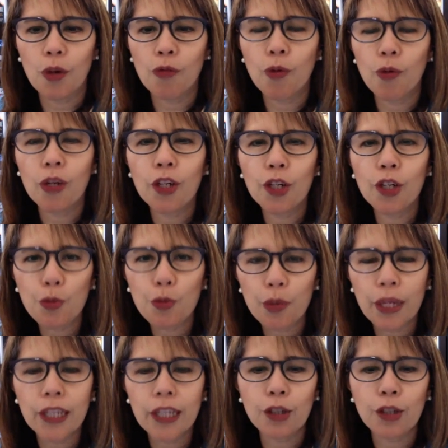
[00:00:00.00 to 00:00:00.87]
What are you
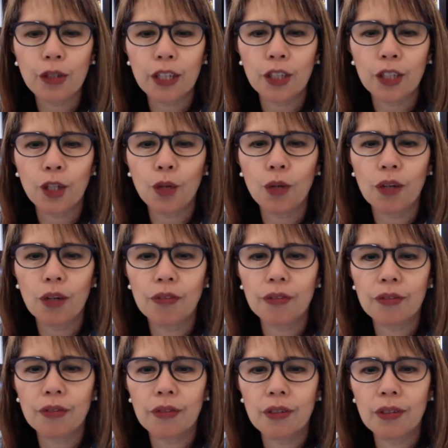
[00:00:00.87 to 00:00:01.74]
ready to let go of,
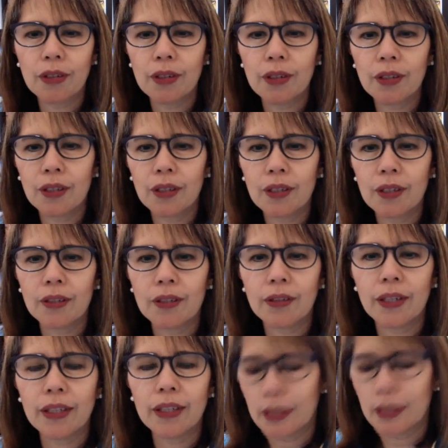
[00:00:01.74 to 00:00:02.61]

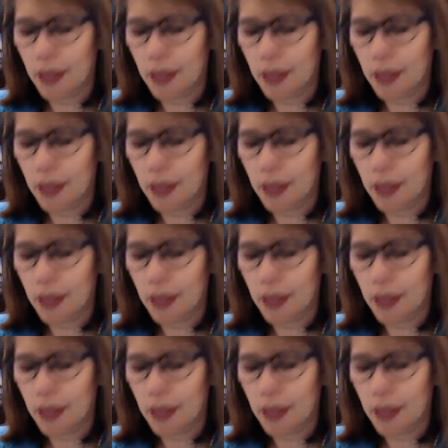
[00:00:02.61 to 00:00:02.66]
right?